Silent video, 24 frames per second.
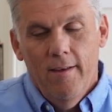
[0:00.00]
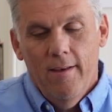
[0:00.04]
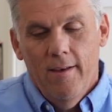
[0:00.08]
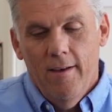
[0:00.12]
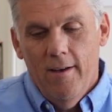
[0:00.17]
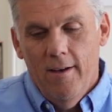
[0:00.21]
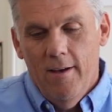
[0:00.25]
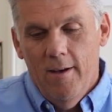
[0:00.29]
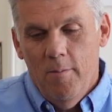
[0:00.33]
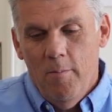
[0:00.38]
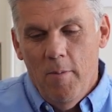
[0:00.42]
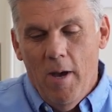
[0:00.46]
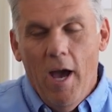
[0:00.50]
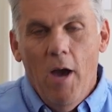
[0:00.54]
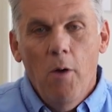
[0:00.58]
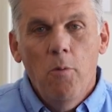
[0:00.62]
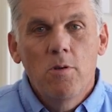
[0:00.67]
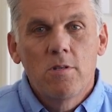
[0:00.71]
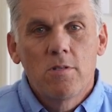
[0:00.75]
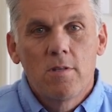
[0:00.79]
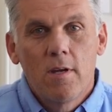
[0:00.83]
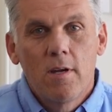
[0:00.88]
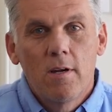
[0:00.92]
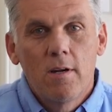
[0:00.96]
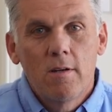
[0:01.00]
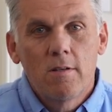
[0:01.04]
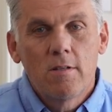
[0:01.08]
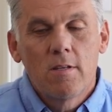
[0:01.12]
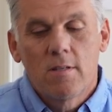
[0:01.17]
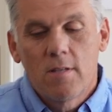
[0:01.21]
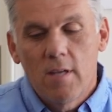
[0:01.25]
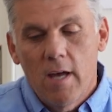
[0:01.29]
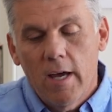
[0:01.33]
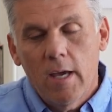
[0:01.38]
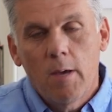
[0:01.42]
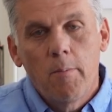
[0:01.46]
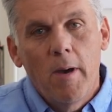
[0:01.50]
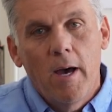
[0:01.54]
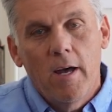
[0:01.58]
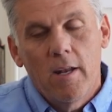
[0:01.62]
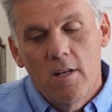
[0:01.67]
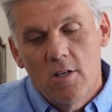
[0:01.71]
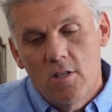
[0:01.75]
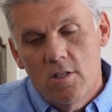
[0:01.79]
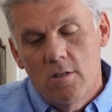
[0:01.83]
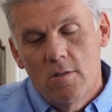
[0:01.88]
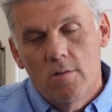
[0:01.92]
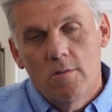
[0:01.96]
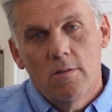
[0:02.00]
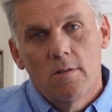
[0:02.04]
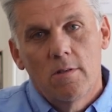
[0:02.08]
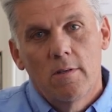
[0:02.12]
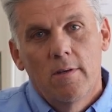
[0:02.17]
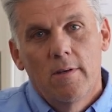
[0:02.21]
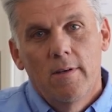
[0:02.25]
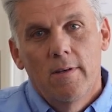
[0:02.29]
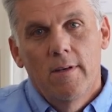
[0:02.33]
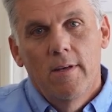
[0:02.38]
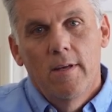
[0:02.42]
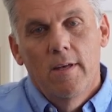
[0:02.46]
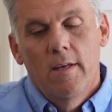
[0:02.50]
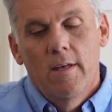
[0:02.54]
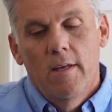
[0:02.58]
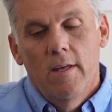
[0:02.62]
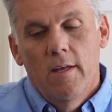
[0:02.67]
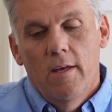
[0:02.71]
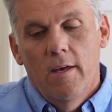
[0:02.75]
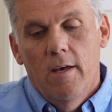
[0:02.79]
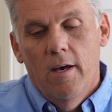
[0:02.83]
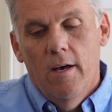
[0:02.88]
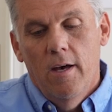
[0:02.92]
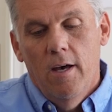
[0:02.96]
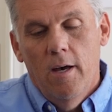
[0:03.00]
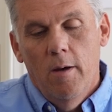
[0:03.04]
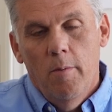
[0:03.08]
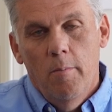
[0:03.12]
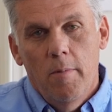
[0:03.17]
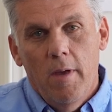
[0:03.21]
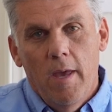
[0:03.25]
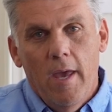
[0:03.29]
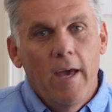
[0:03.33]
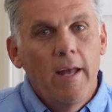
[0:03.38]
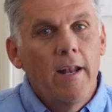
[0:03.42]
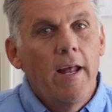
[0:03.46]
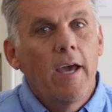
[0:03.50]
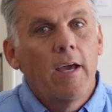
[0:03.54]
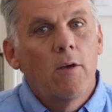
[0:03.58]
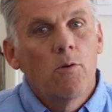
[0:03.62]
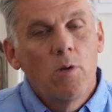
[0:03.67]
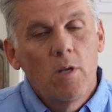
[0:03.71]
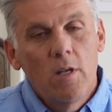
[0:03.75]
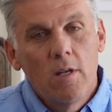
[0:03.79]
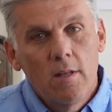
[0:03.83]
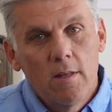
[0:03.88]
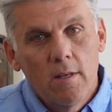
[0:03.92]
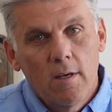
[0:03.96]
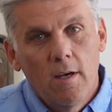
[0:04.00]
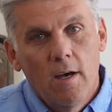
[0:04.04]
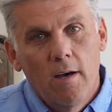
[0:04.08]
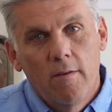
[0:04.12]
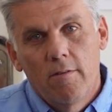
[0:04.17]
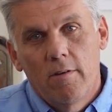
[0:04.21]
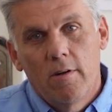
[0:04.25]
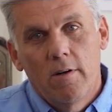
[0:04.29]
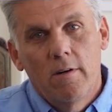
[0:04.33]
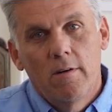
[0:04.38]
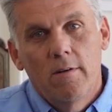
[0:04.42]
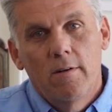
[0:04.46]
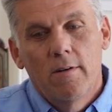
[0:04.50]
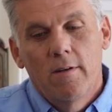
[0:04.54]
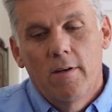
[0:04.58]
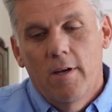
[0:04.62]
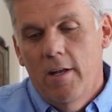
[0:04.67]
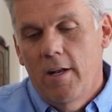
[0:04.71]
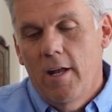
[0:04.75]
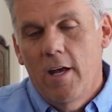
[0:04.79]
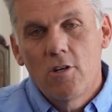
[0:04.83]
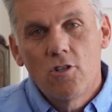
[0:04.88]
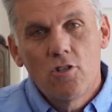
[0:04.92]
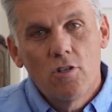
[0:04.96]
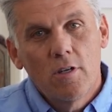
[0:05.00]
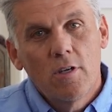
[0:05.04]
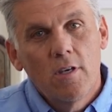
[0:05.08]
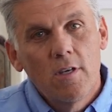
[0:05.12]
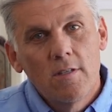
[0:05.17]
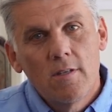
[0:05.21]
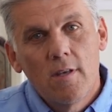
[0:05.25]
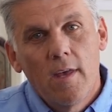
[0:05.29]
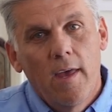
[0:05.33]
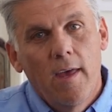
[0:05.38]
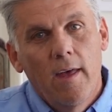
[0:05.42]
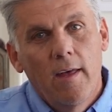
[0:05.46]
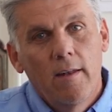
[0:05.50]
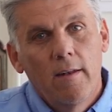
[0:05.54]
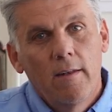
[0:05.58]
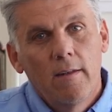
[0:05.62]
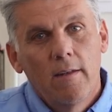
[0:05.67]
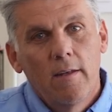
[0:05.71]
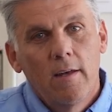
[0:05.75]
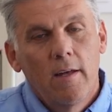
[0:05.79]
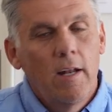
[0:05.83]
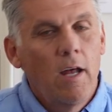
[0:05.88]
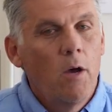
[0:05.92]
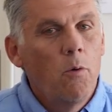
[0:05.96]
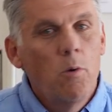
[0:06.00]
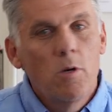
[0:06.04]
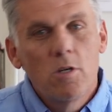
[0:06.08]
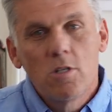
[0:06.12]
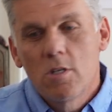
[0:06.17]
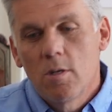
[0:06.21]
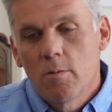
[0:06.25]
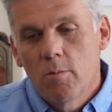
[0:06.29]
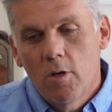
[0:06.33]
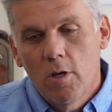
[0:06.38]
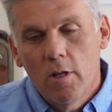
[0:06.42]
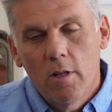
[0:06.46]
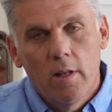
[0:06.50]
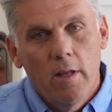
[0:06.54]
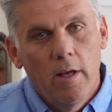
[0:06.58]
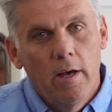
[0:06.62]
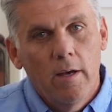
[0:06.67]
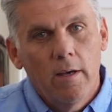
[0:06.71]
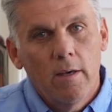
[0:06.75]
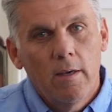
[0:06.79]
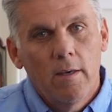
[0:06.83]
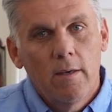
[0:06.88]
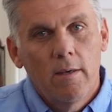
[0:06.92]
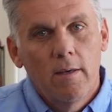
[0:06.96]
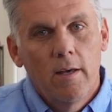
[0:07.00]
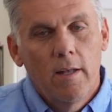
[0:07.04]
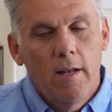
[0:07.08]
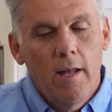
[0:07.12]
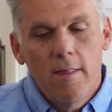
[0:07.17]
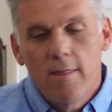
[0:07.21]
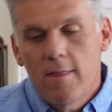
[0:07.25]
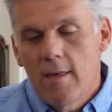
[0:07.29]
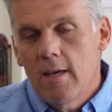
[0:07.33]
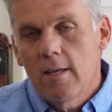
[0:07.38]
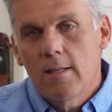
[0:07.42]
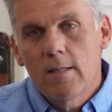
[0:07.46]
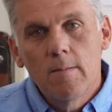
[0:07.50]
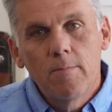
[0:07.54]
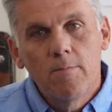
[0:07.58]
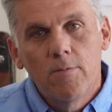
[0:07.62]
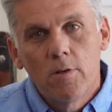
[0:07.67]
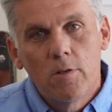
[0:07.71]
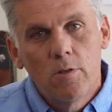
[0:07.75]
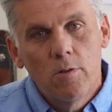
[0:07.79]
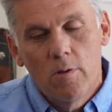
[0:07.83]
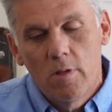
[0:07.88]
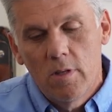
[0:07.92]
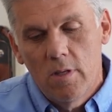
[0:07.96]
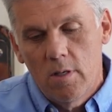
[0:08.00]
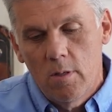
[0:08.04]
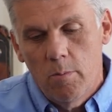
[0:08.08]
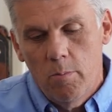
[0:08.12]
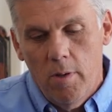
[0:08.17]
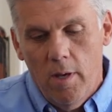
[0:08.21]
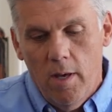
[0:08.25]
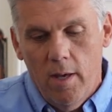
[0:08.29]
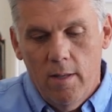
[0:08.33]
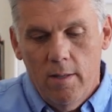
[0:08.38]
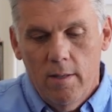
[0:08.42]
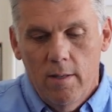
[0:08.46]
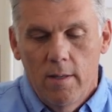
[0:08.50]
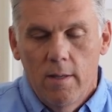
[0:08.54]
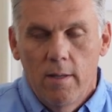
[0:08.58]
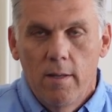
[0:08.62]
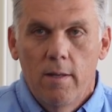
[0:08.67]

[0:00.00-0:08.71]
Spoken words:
I was there to talk about issues. And I greeted the governor, and I shook his hand, and I wished him good luck, and I thanked him for doing the debate.